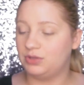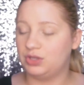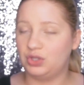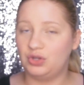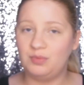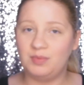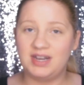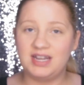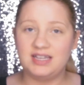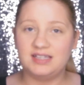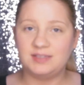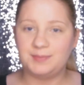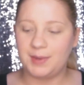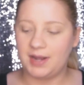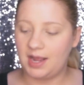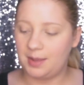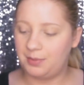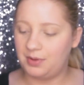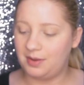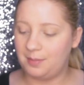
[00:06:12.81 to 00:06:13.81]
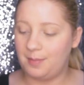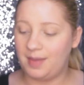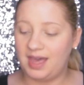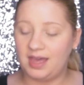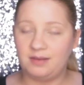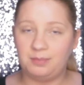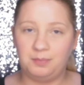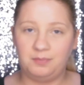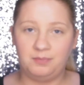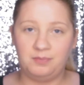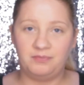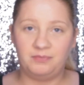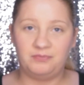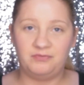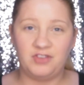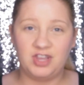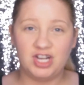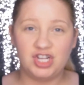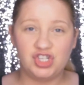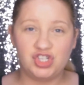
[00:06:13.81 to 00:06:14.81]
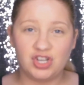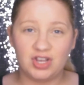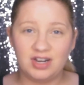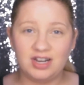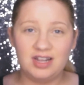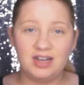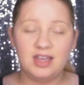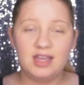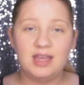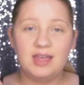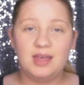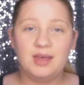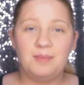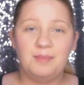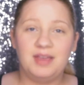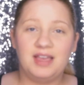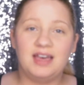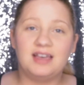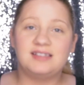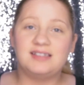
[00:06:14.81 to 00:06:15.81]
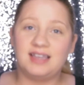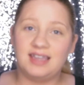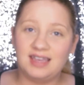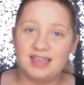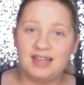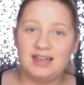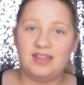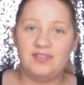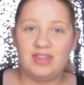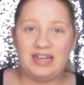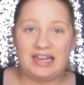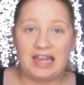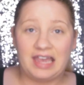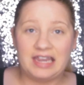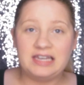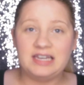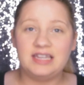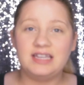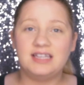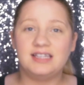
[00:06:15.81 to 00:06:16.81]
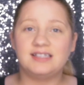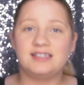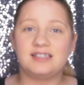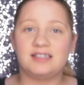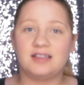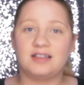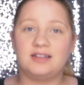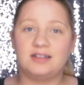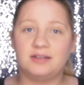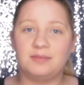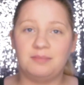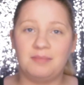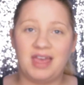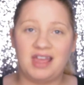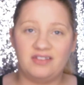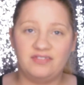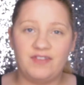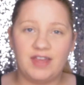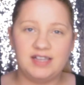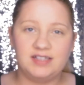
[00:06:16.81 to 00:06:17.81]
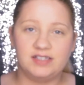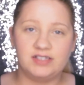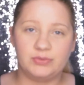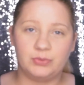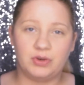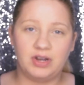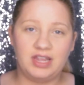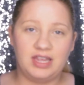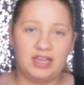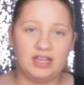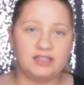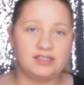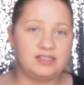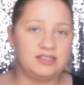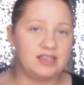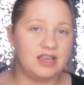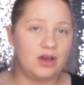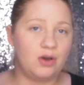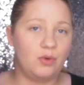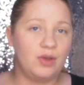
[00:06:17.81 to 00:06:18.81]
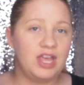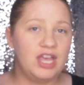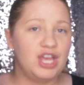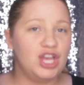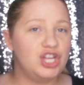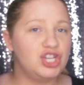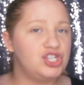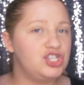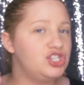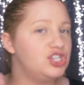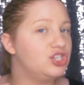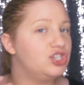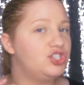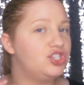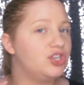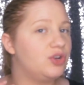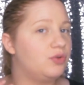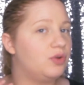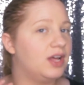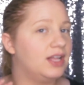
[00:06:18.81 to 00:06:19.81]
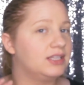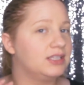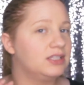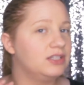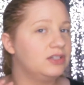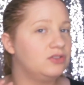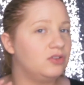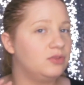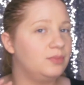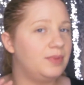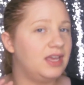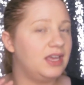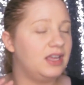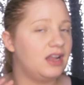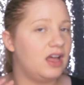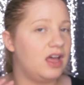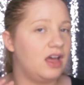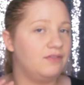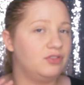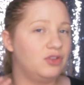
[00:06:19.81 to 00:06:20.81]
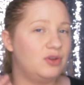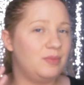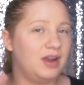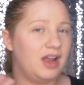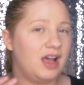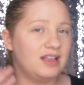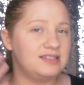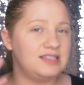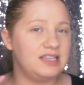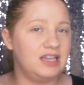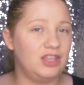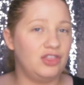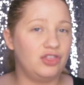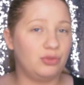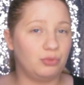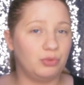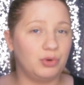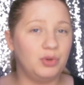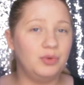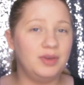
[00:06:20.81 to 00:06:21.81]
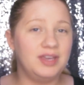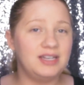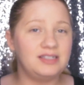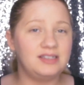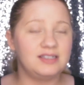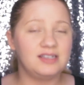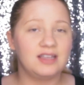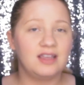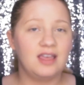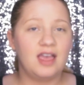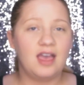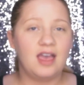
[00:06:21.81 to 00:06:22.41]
luminous, but I put a matte finish on it because, again, in the 90s, matte faces were in. So it should show a little bit of luminosity through it.